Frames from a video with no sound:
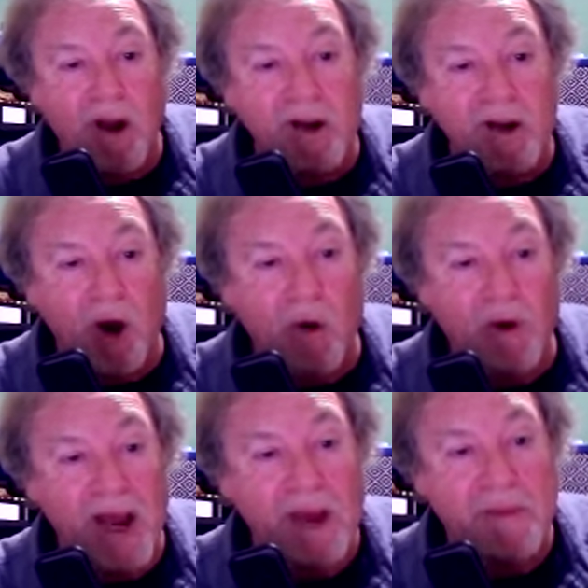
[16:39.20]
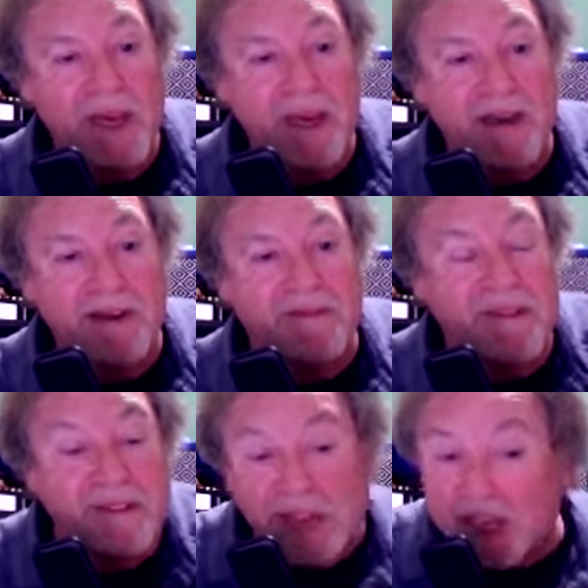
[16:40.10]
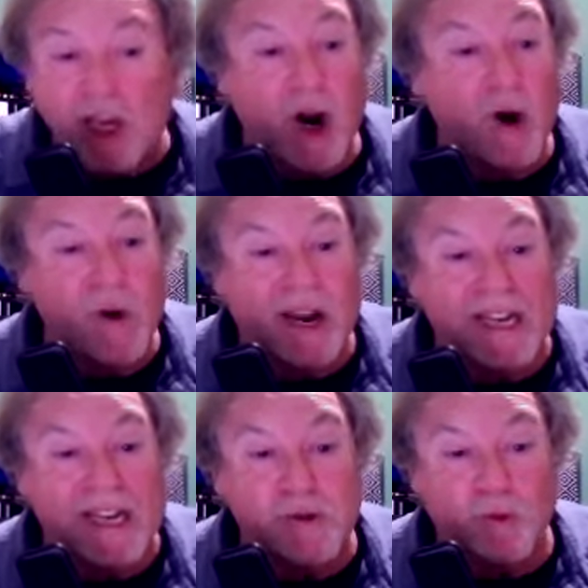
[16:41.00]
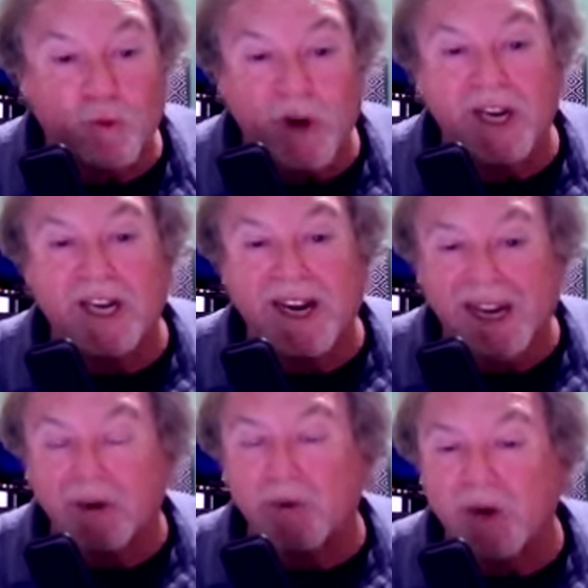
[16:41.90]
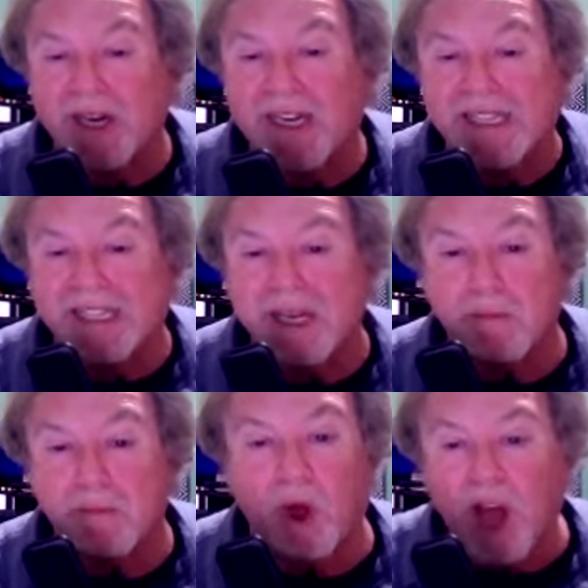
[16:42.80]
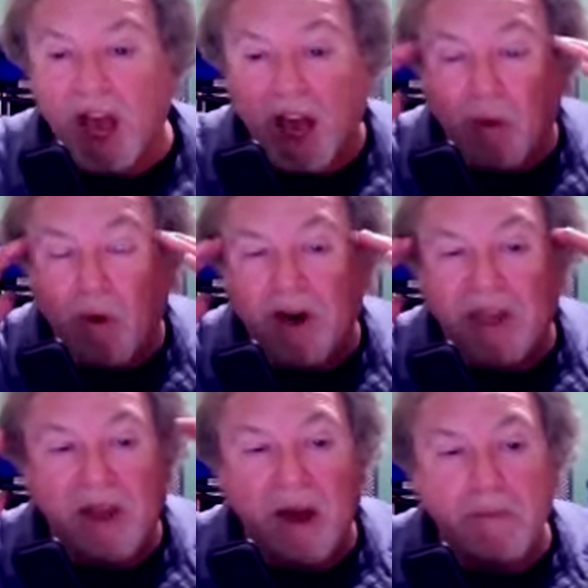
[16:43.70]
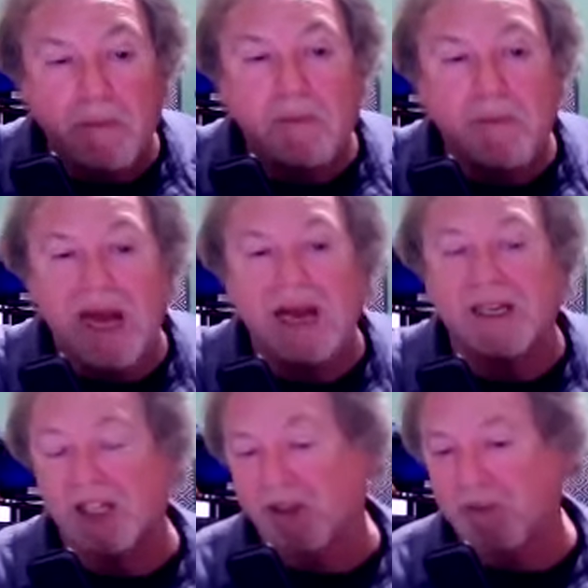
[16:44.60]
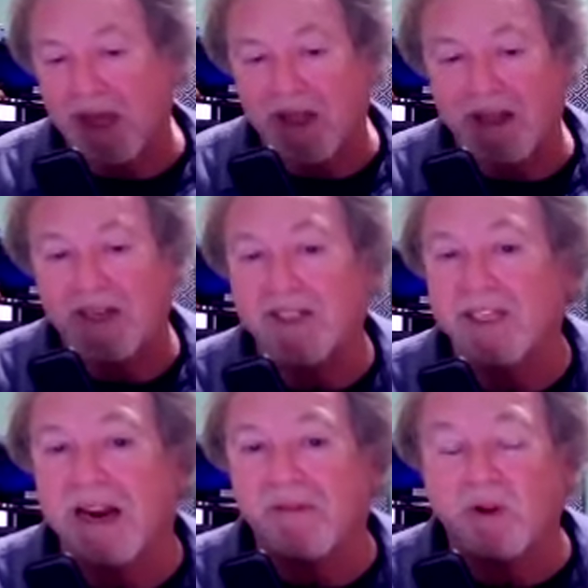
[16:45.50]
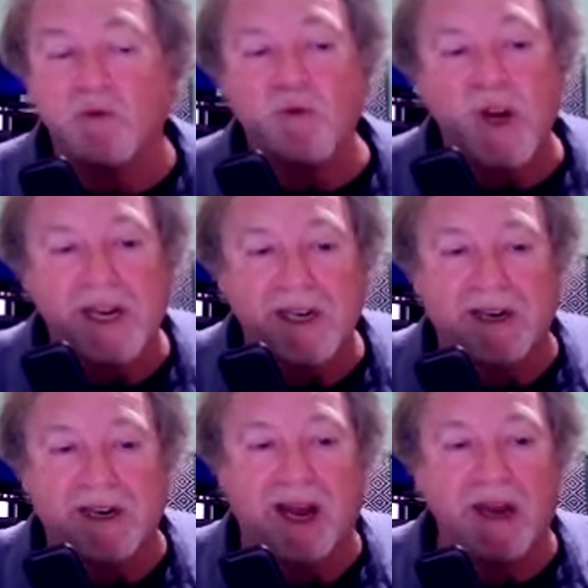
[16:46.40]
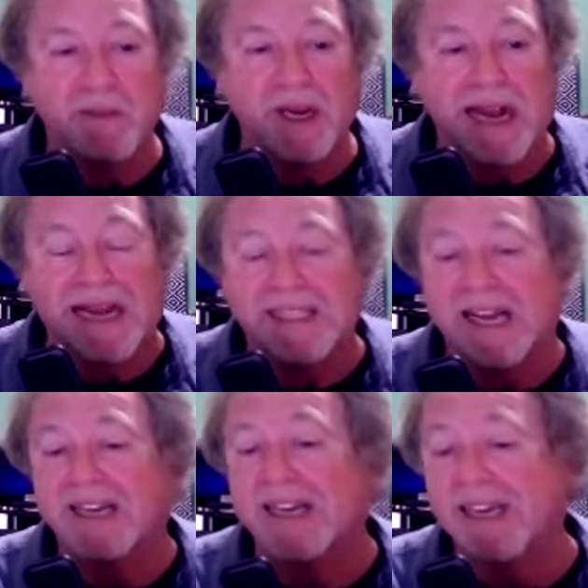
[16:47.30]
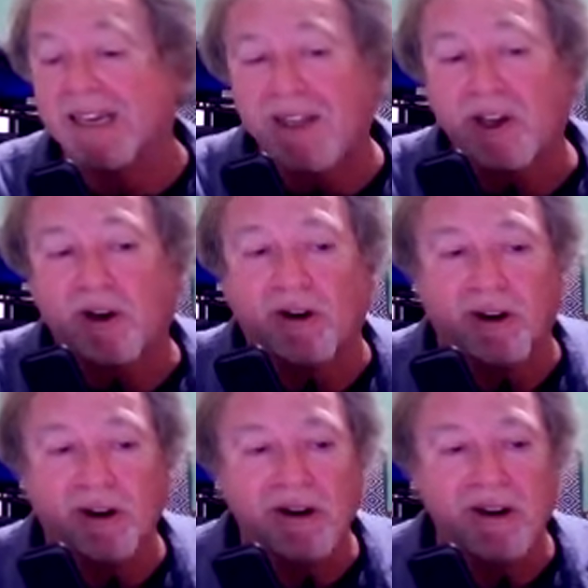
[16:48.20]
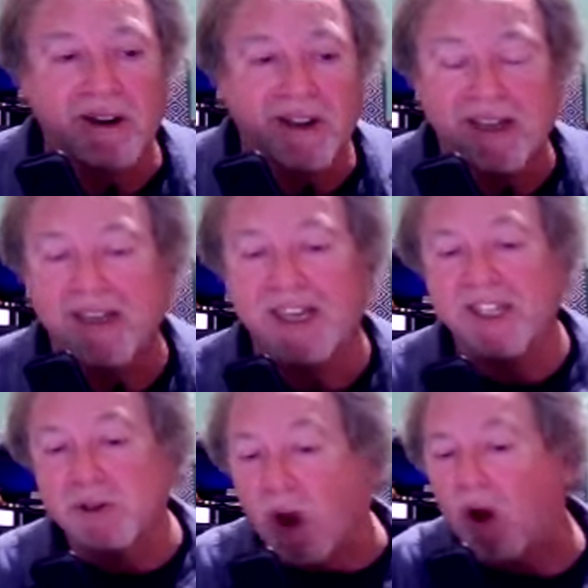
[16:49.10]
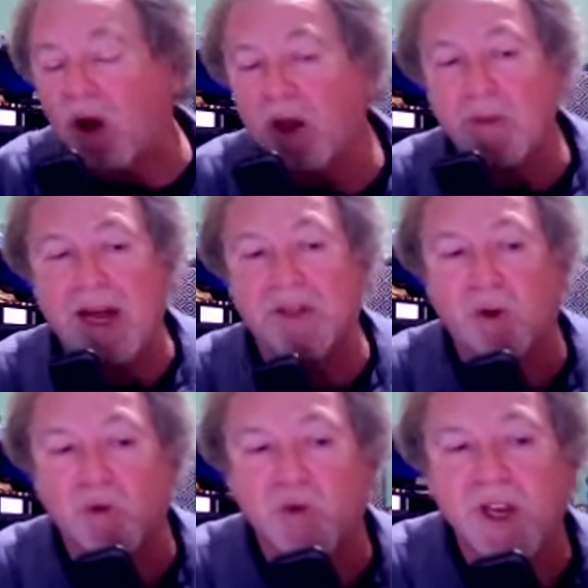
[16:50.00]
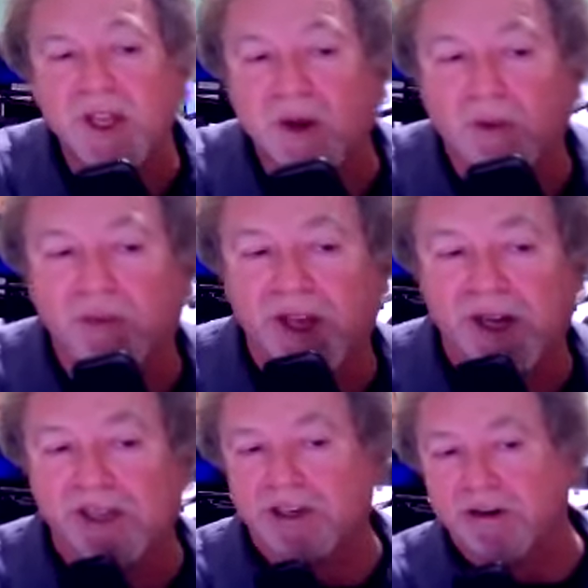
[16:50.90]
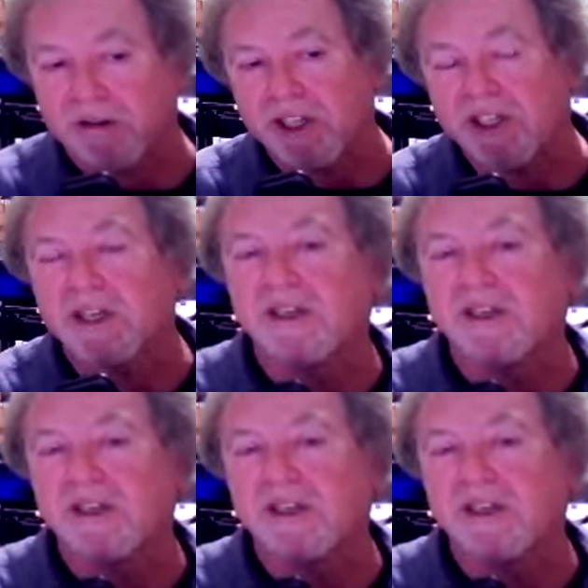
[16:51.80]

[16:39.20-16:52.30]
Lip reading: re, mi. You know, it's really, really simple. And one of the best melodies ever written. I mean, that's a killer. It's all about the rhythm that he used.